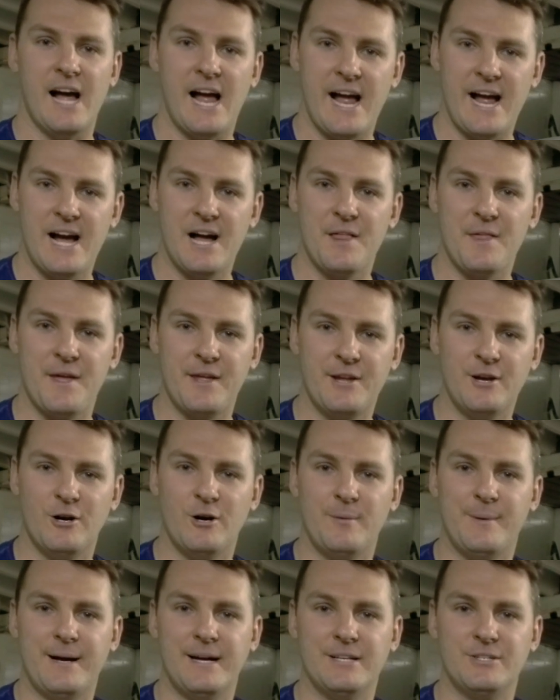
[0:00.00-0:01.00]
how they
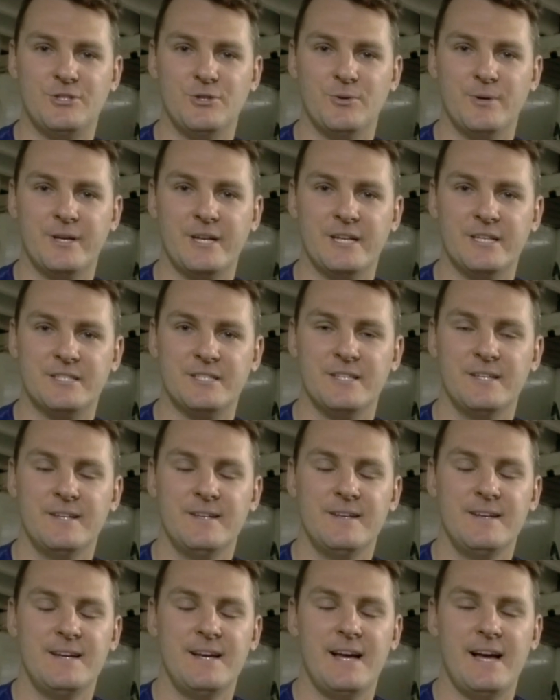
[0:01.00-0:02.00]
go about doing it,
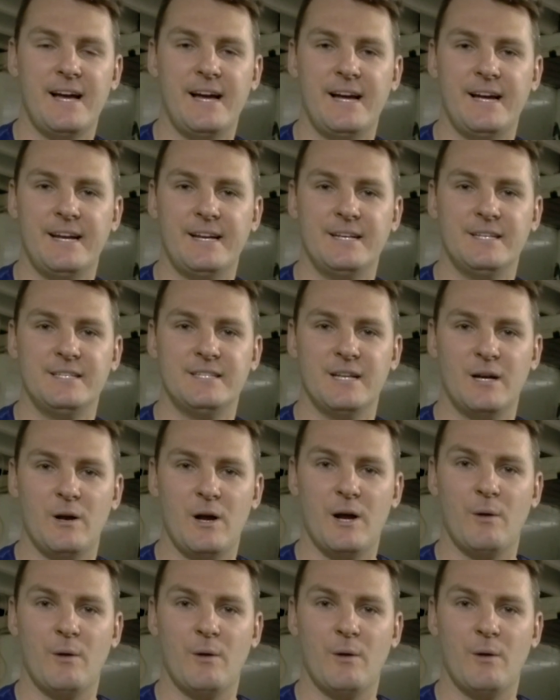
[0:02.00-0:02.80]
and